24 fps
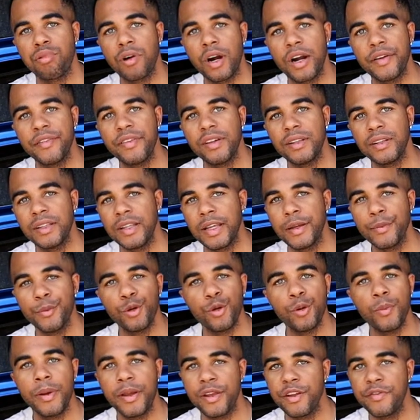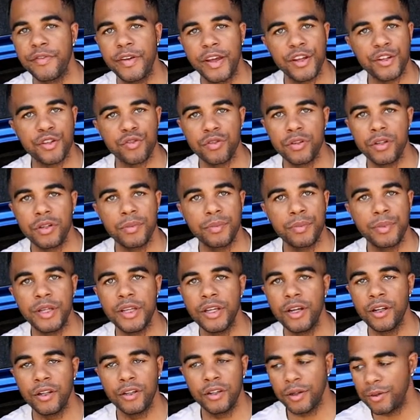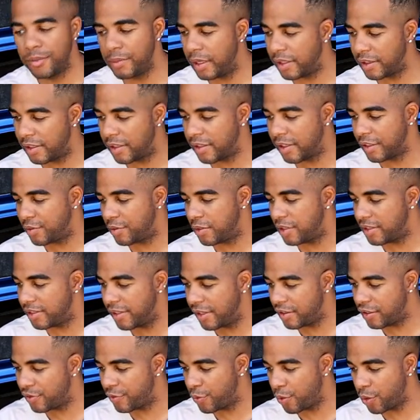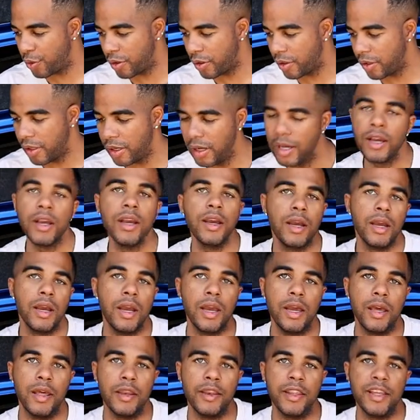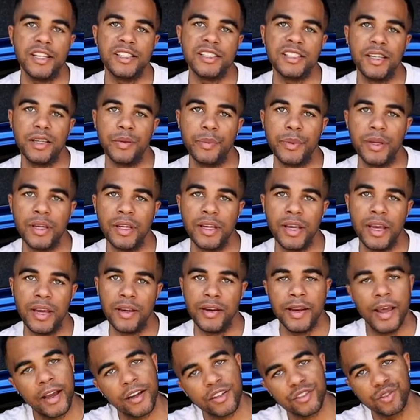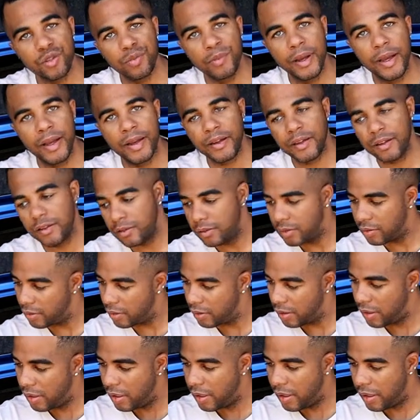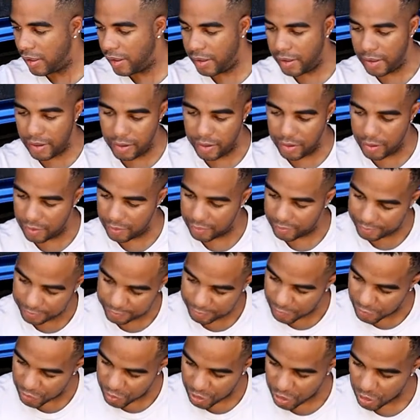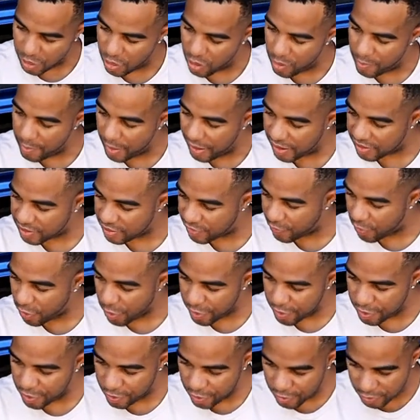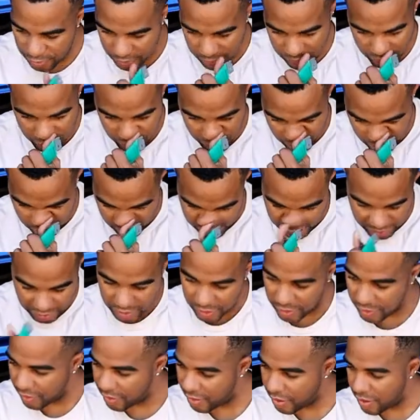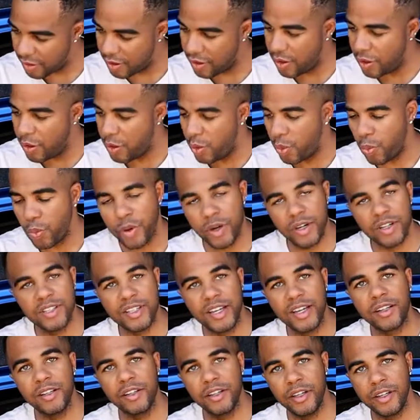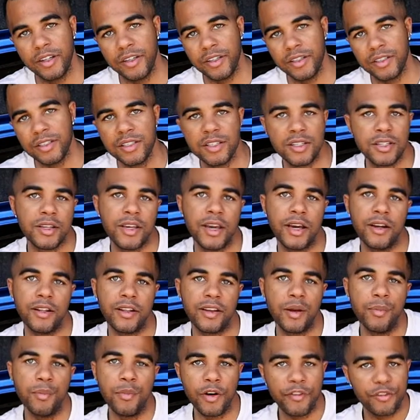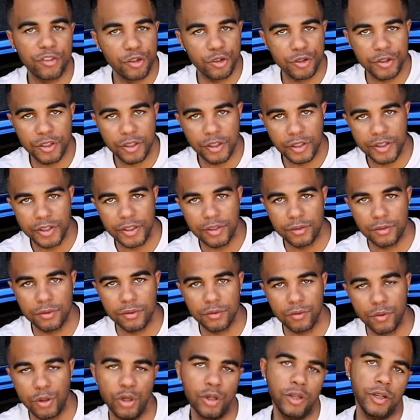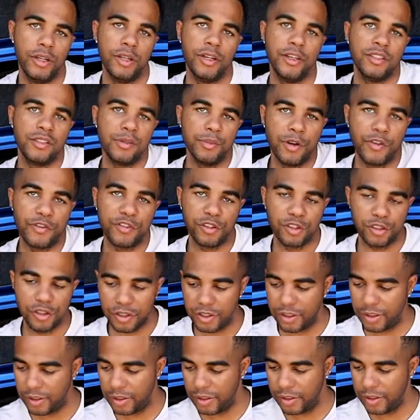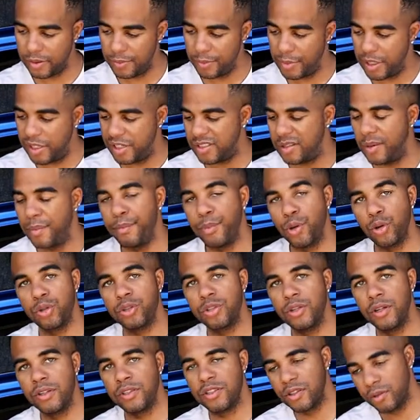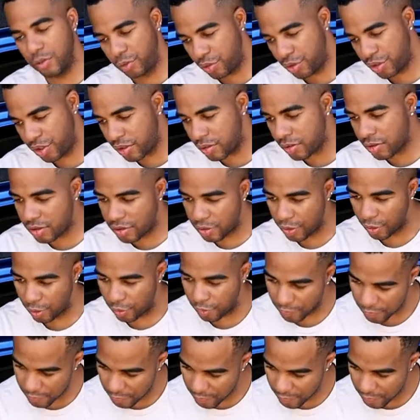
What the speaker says: Private Label Manufacturing, PLM, I think that's what it stands for, and they sent me an Axleback, and I'm just going to unbox it for you so you can see what exactly it is. Kind of like a muffler delete. Well, it is a muffler delete, but it's a bolt-on solution. So